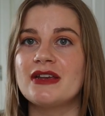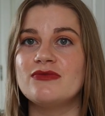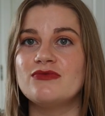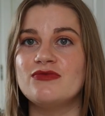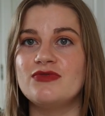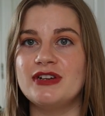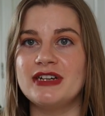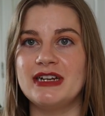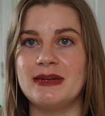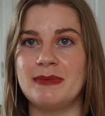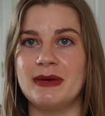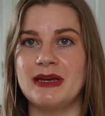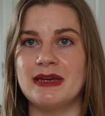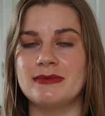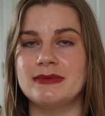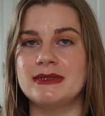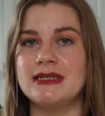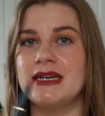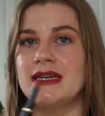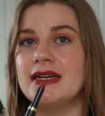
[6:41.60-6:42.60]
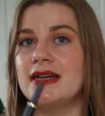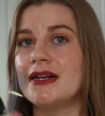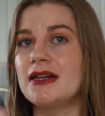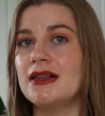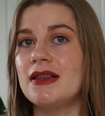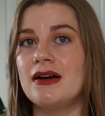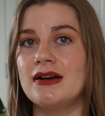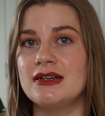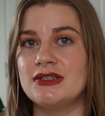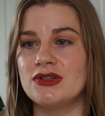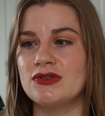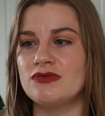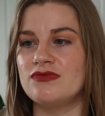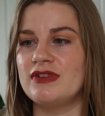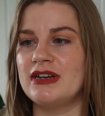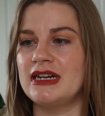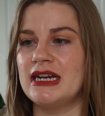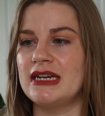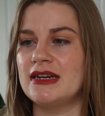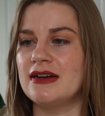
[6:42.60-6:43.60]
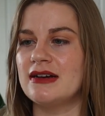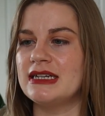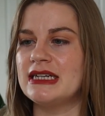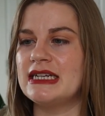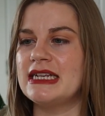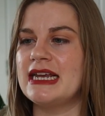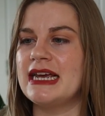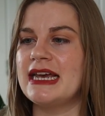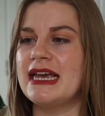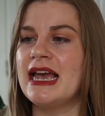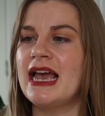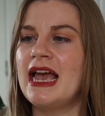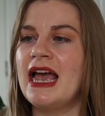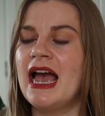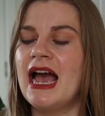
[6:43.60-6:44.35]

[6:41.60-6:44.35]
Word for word: really pigmented it glides on really nicely